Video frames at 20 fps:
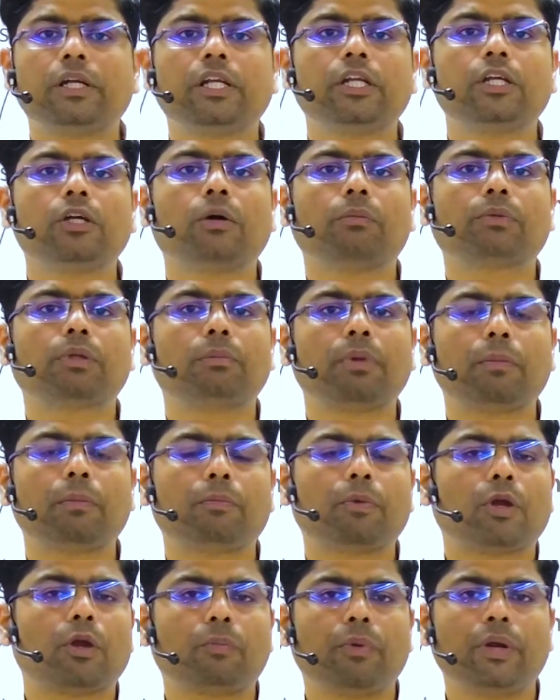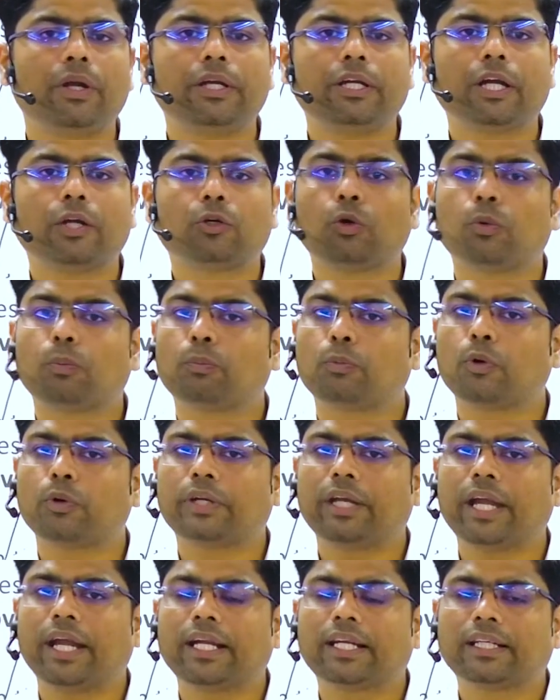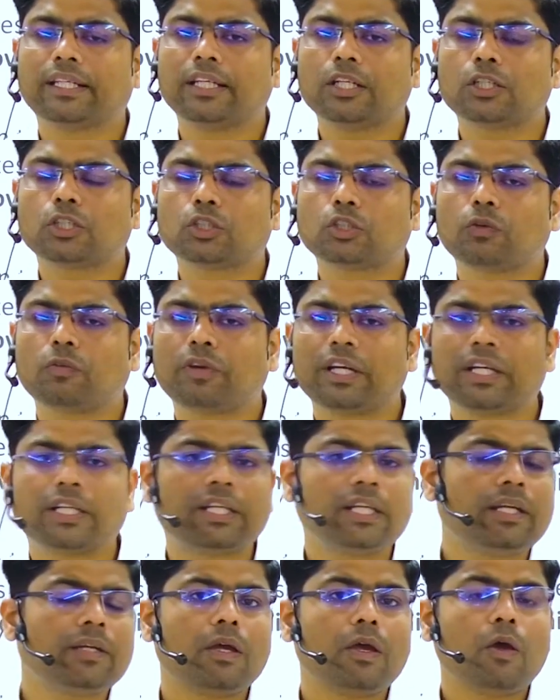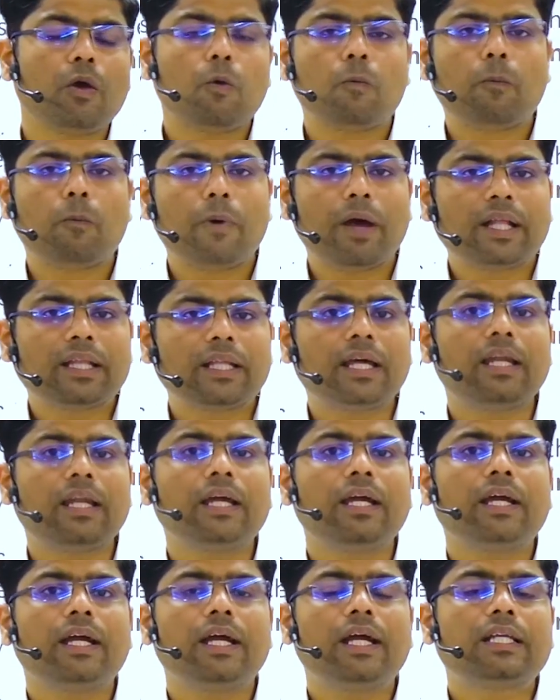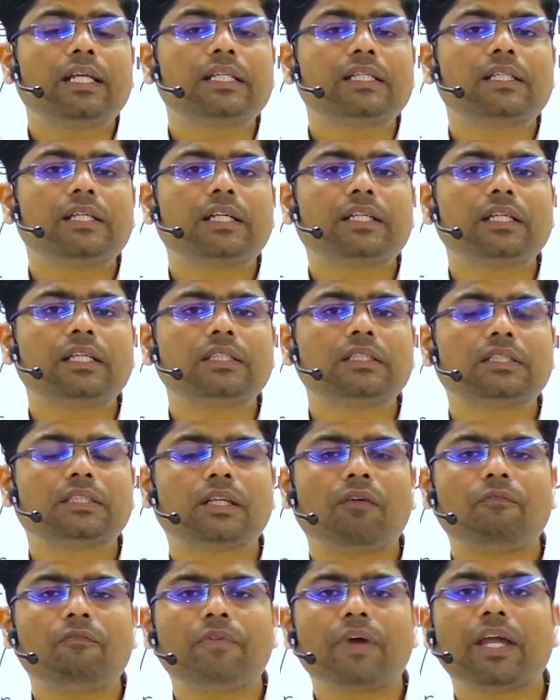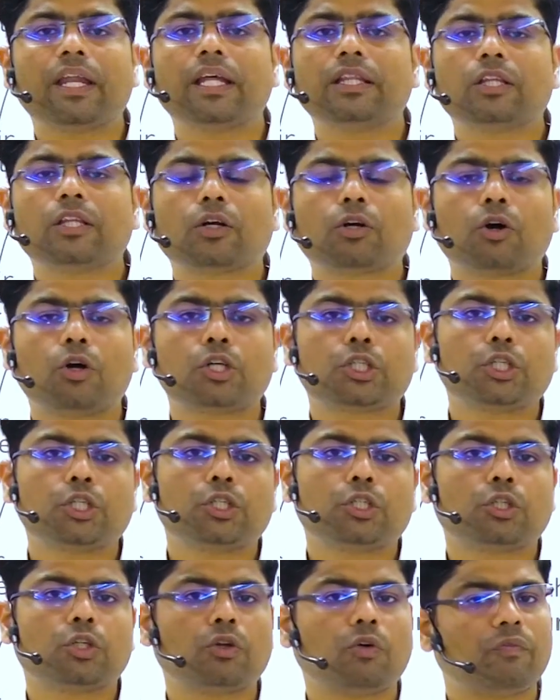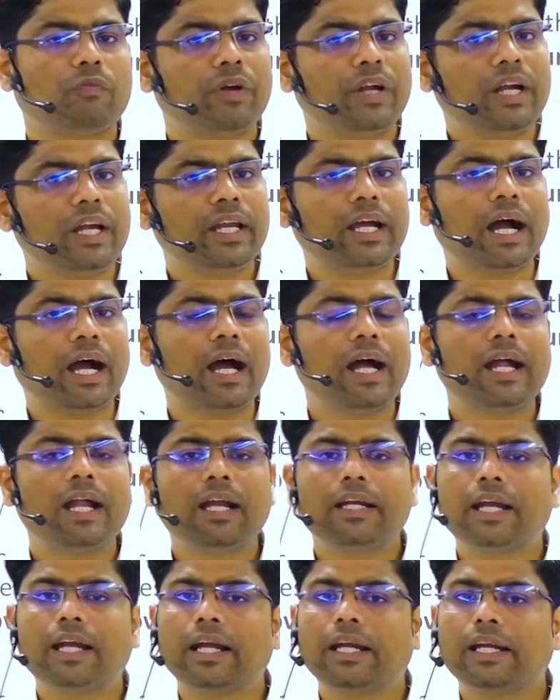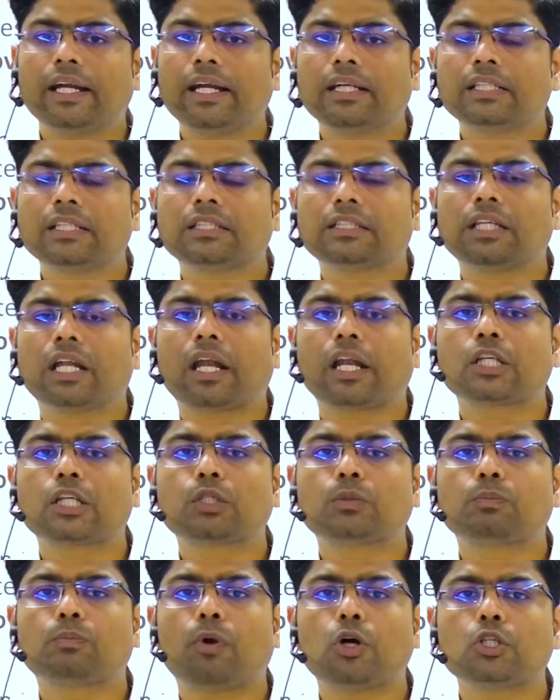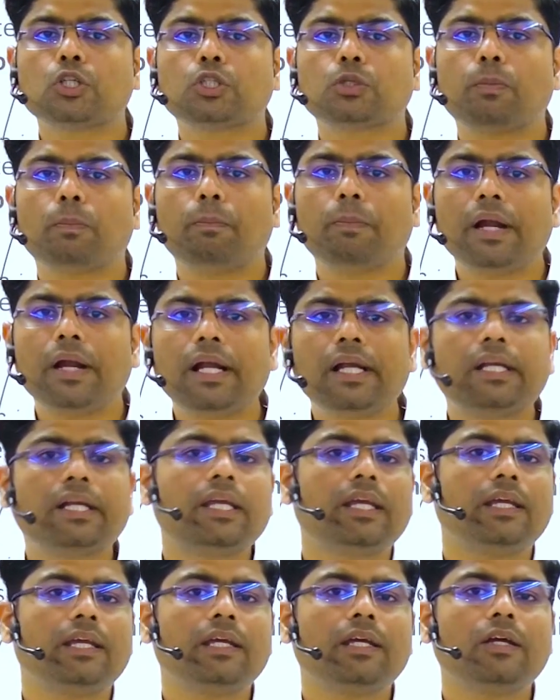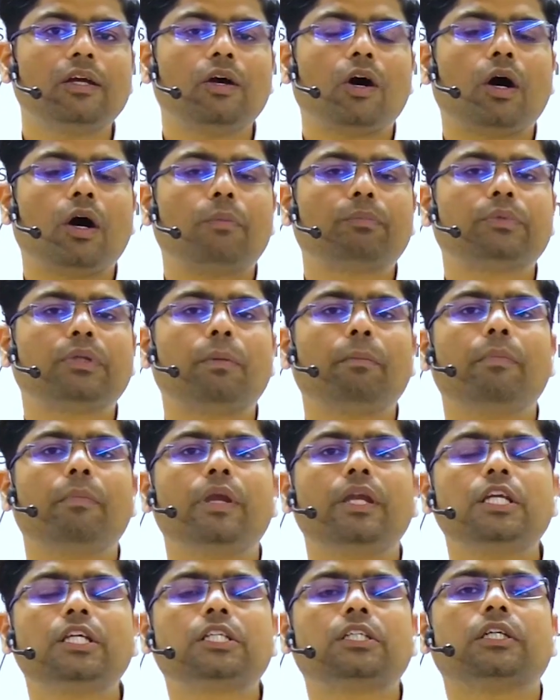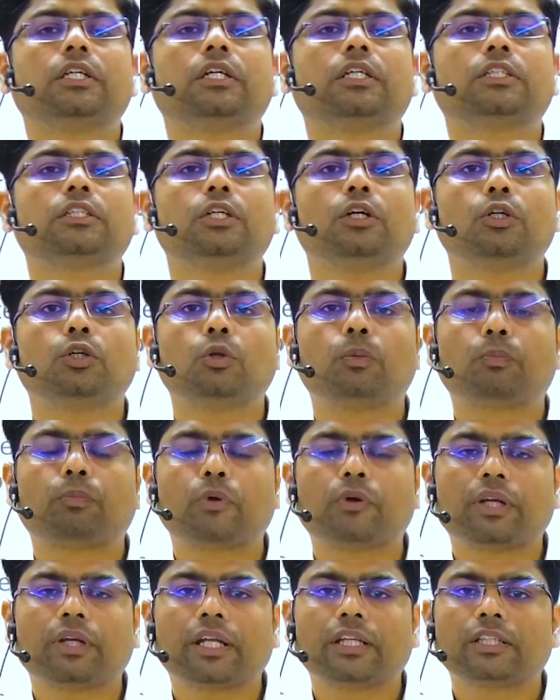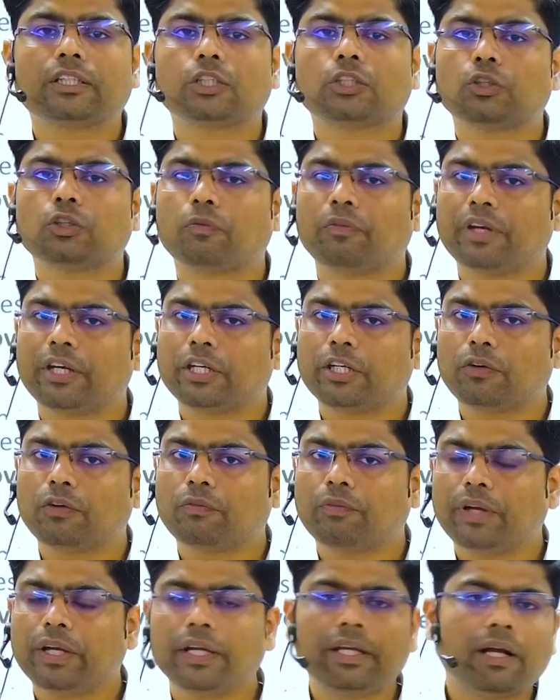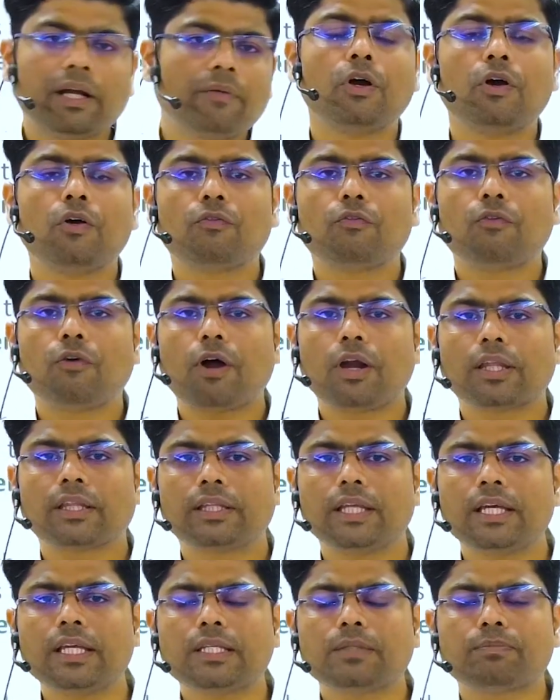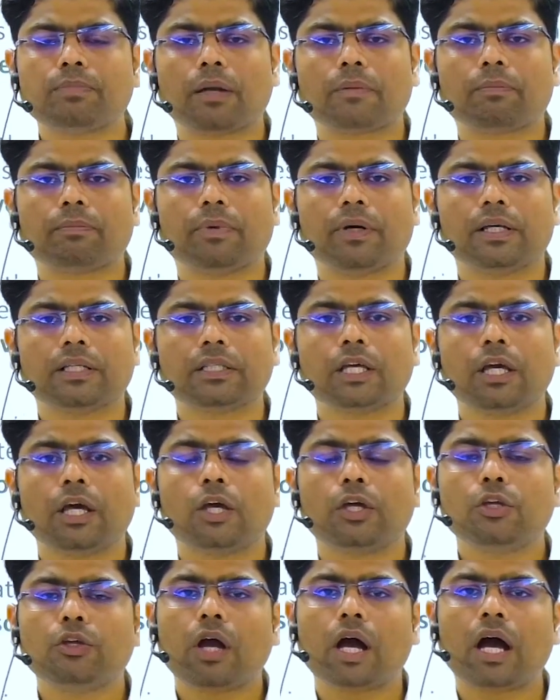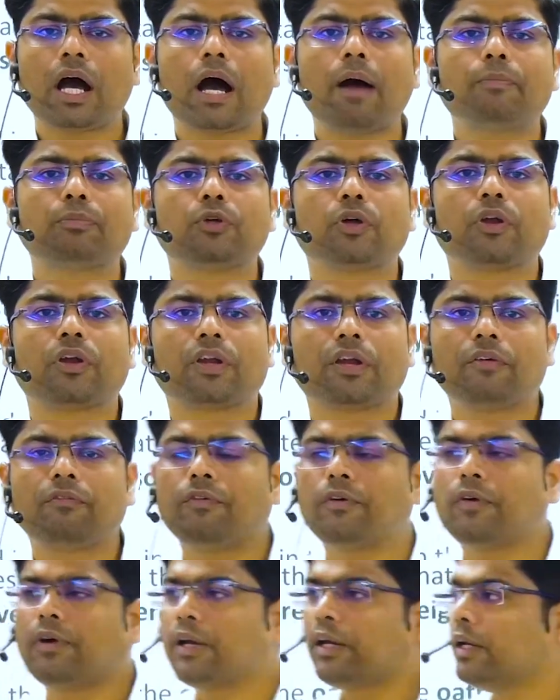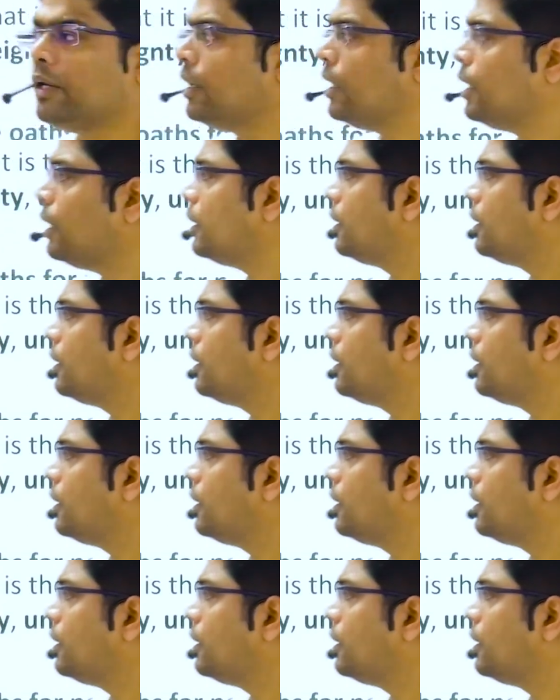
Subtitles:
of the people of India to protect their sovereignty, whether it is written somewhere in the Constitution of India that it is the responsibility of the ministers to protect the sovereignty of India. For this purpose, you have to refer the